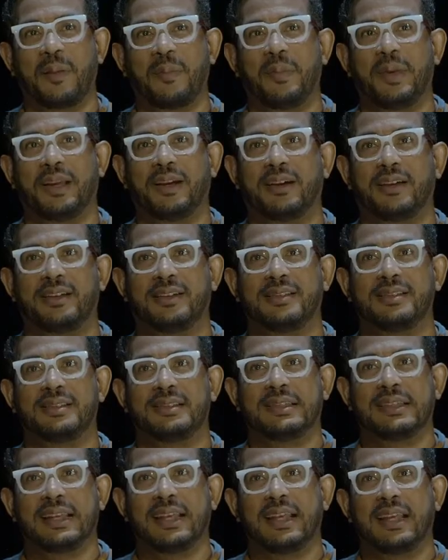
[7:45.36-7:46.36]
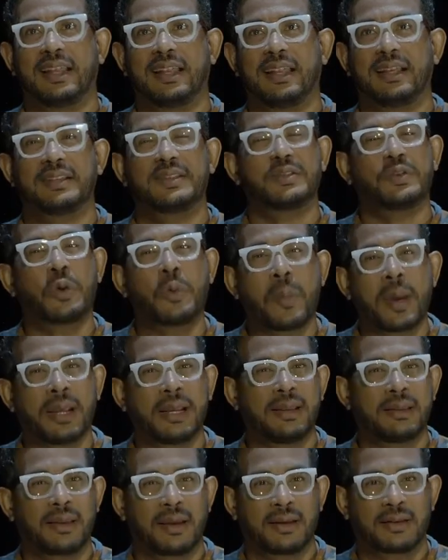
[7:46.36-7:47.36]
because there's so
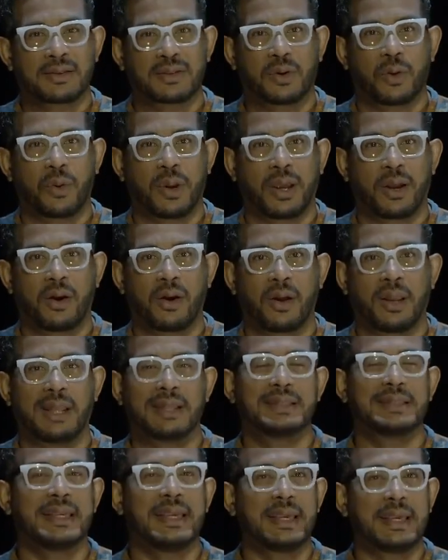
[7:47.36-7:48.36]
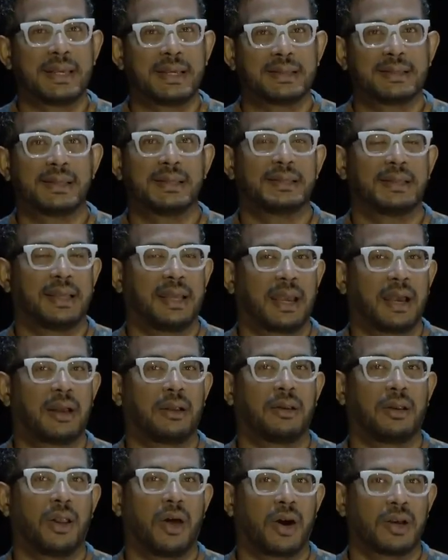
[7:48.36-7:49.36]
many things going on. It's easy to
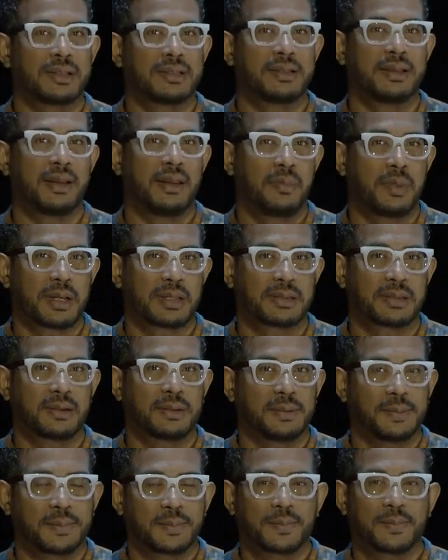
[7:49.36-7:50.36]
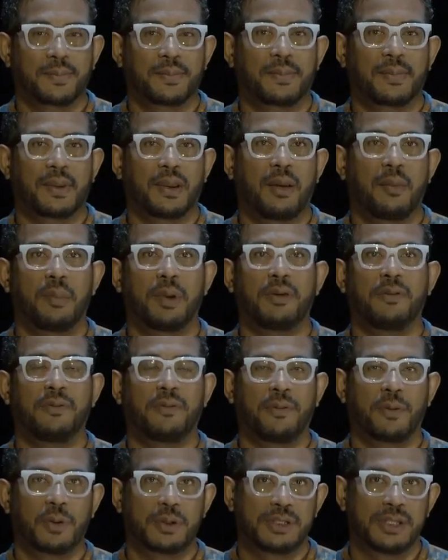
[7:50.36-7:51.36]
get lost in the bustle. But
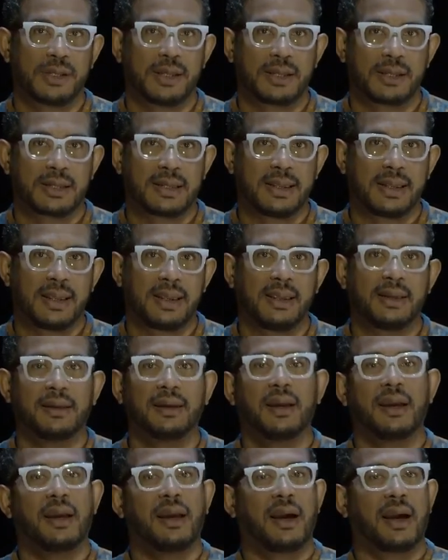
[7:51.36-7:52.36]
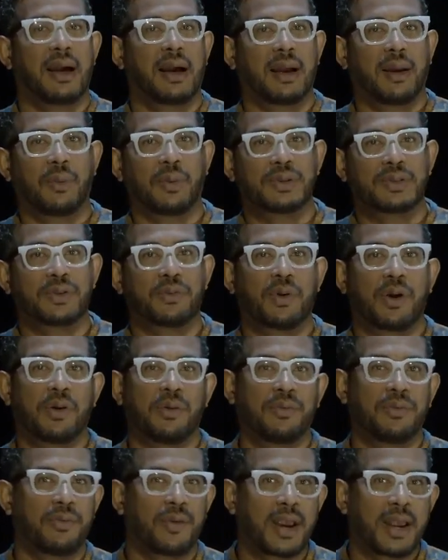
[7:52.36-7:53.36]
fortunately, I was
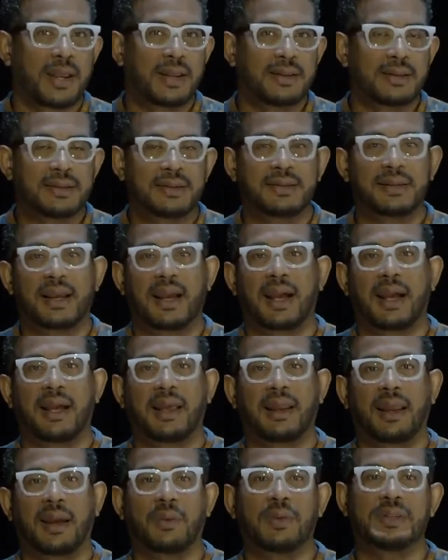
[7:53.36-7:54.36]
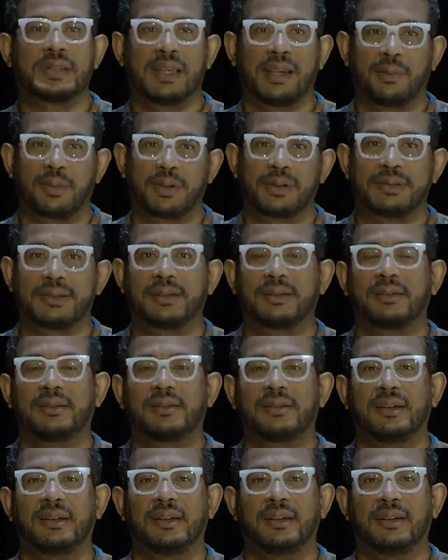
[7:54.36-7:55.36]
around friends and I was able to
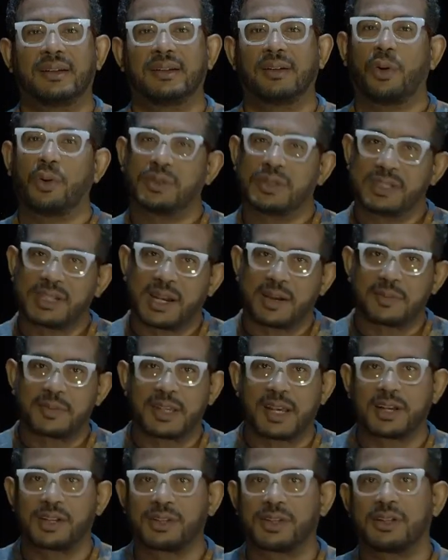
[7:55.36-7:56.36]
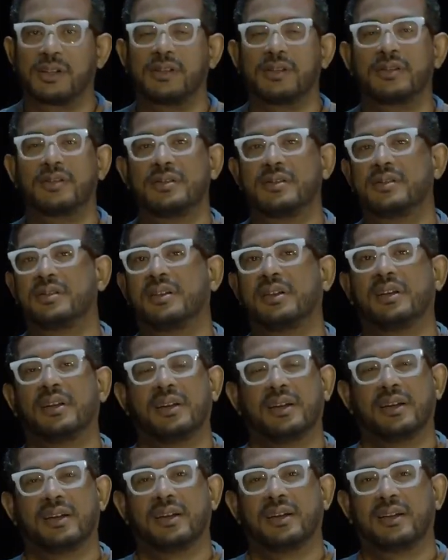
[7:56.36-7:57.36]
go to jam sessions,
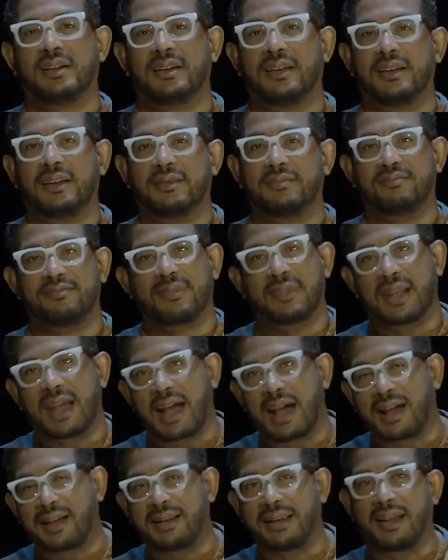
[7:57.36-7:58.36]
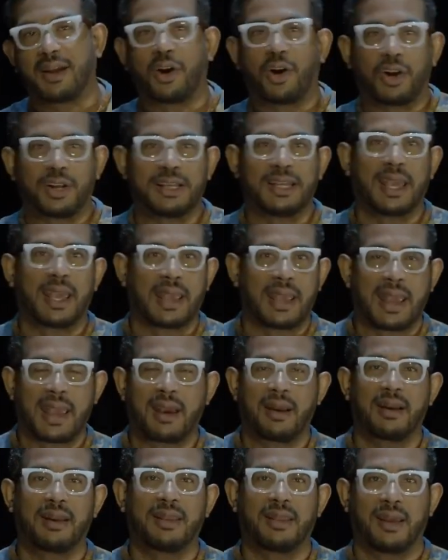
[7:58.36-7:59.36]
had the odd gig
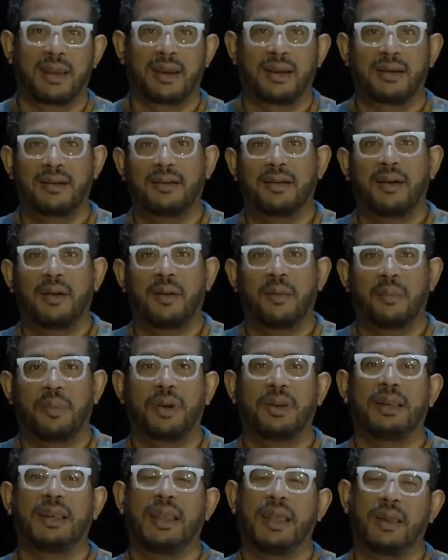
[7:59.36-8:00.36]
here and there, but